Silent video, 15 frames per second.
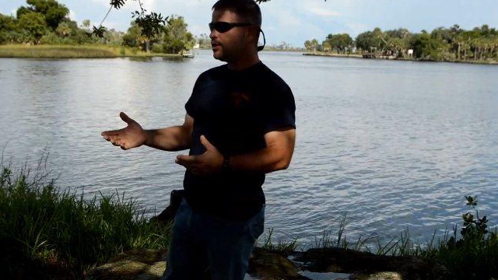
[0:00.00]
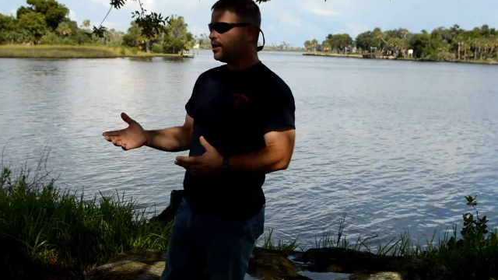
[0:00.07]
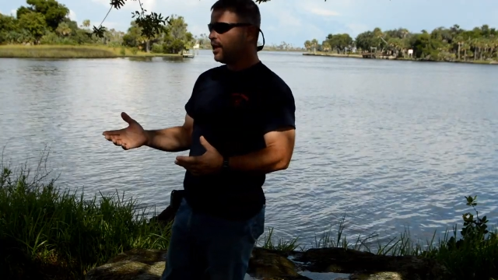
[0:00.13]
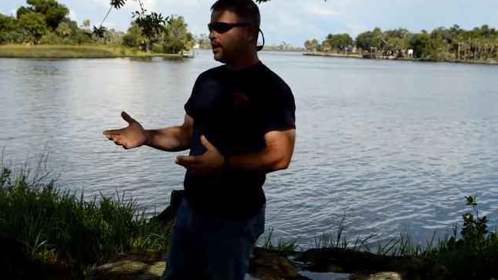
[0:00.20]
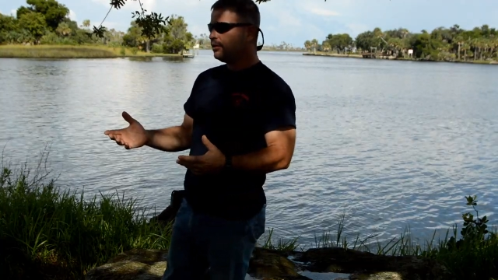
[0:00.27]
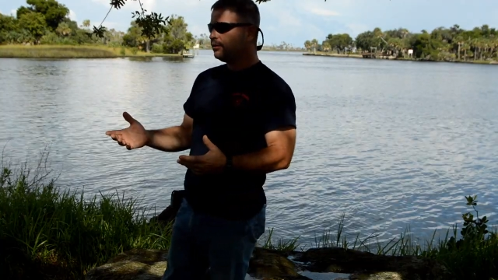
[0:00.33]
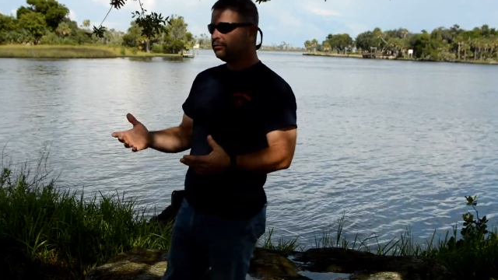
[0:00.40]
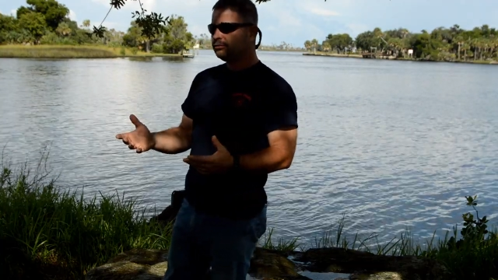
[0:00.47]

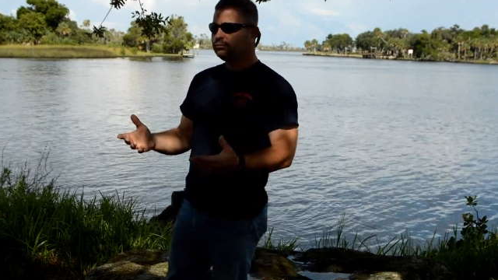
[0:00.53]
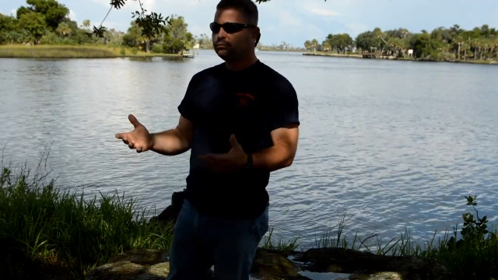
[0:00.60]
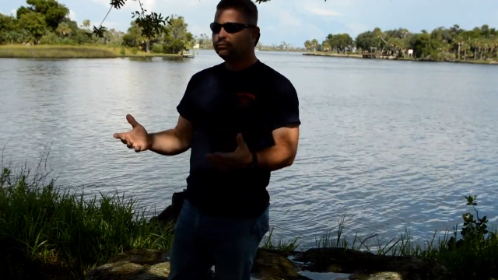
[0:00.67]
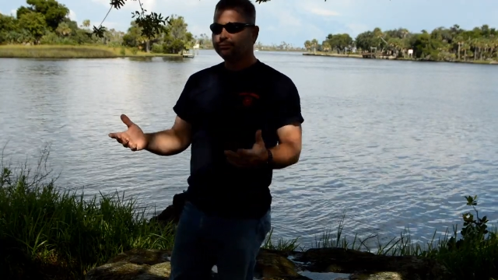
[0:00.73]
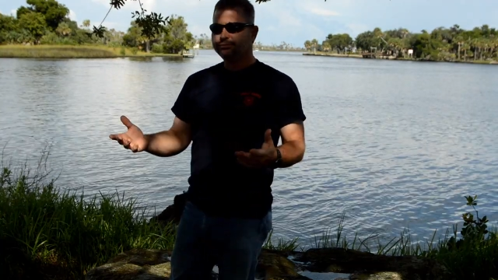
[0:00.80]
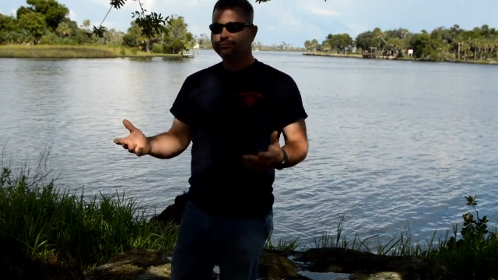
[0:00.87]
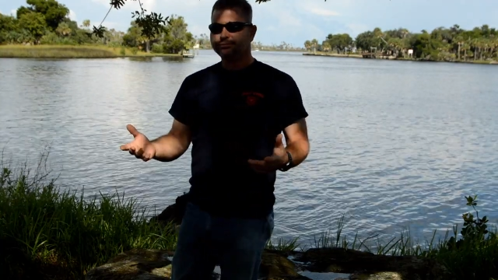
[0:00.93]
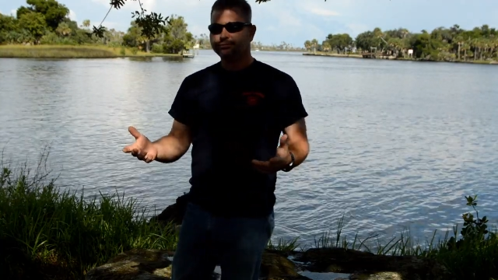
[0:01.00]
down,
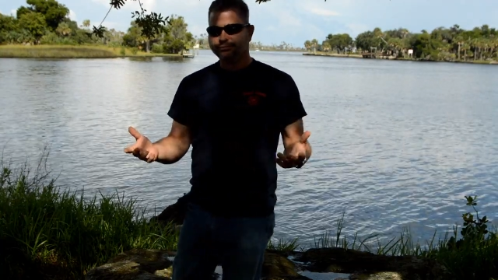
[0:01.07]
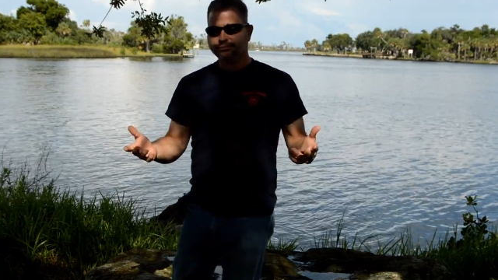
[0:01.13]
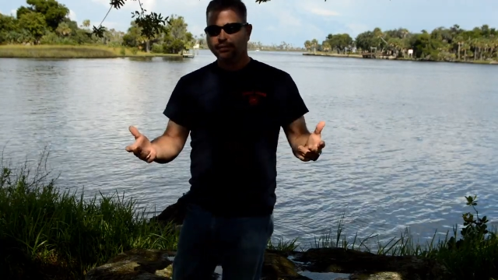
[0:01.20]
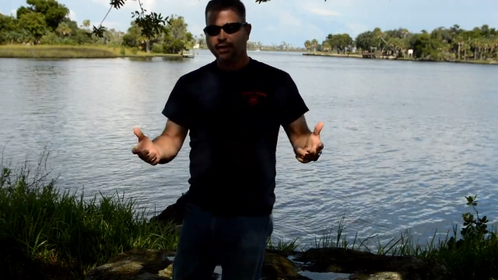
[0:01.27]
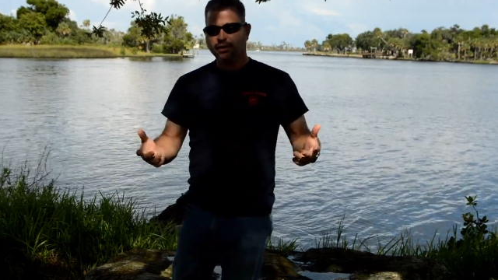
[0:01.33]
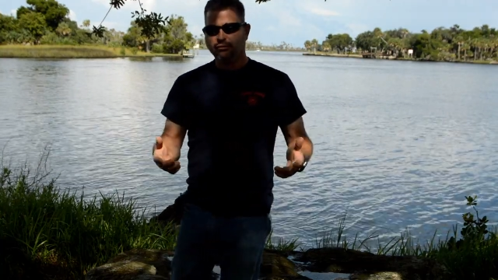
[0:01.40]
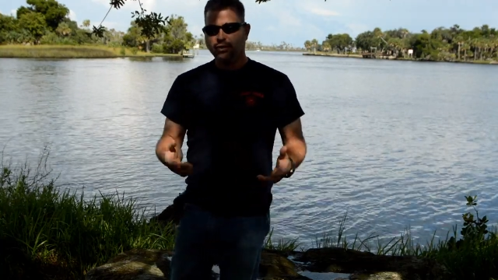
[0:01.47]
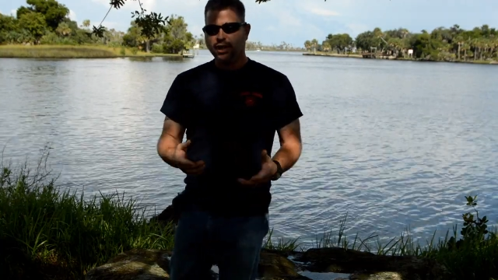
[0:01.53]

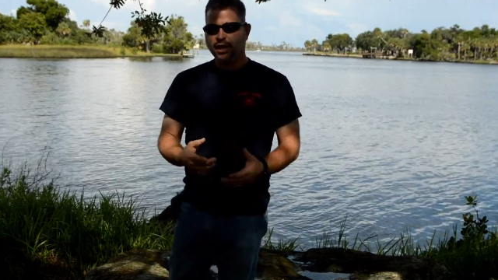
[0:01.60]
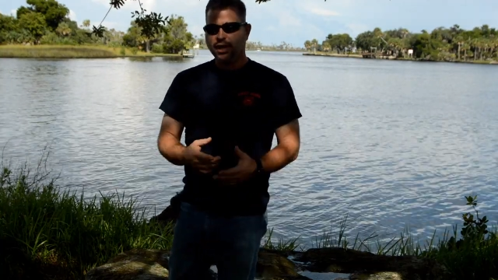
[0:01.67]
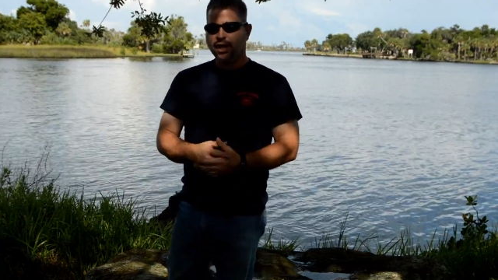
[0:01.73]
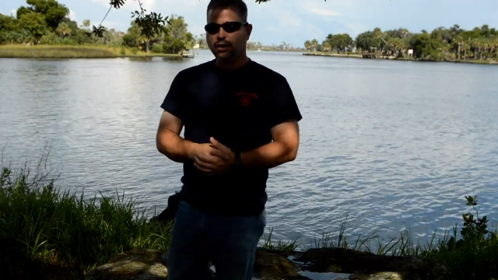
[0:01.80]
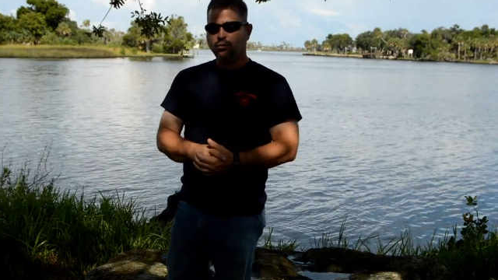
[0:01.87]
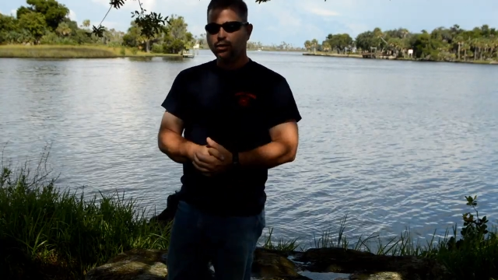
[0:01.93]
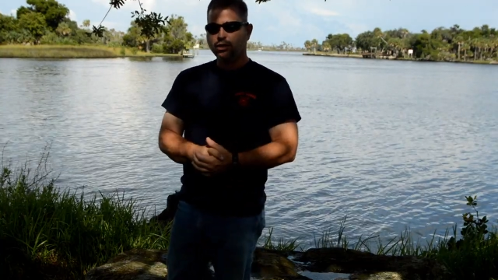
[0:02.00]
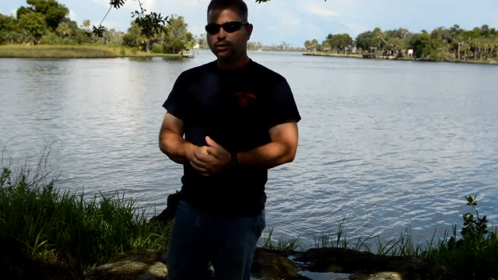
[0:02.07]
if we
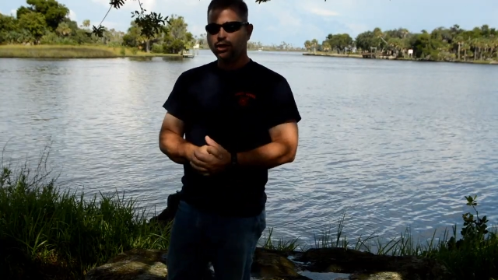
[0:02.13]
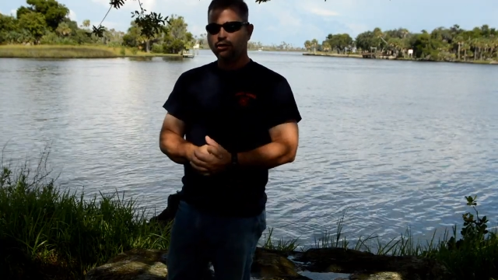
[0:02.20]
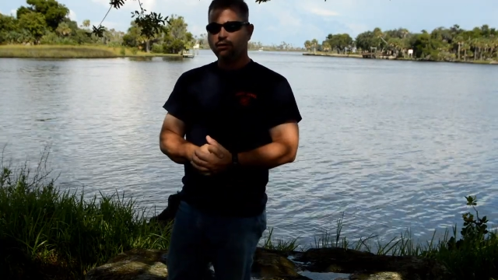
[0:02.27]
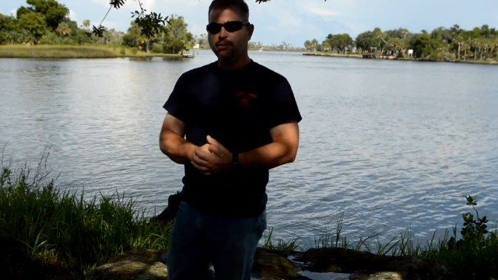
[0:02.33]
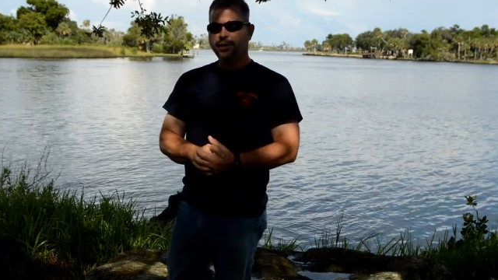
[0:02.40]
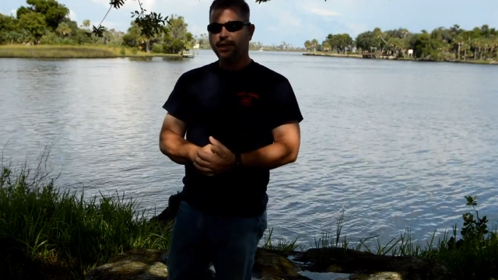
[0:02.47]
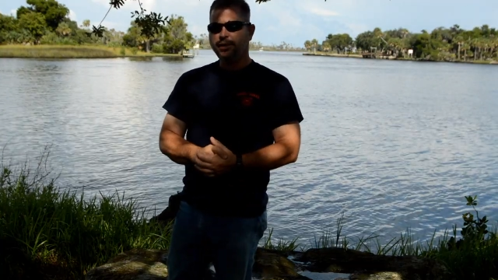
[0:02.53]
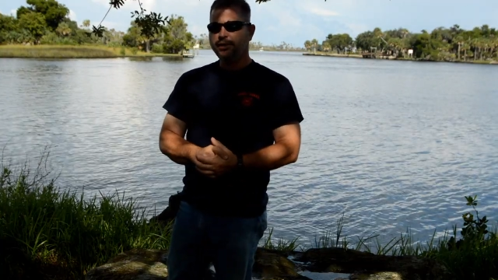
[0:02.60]
can, we'll tow
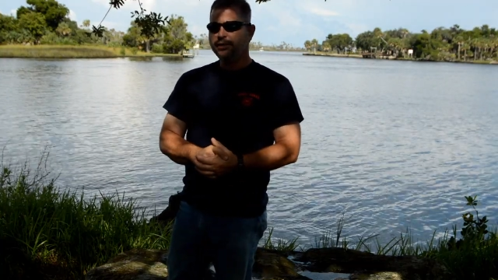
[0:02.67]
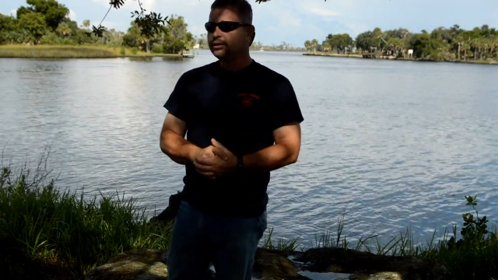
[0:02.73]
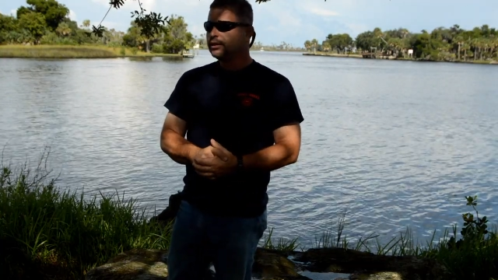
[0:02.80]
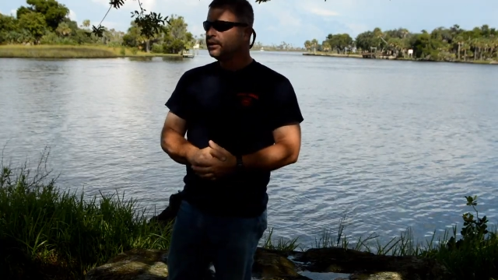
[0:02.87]
them in.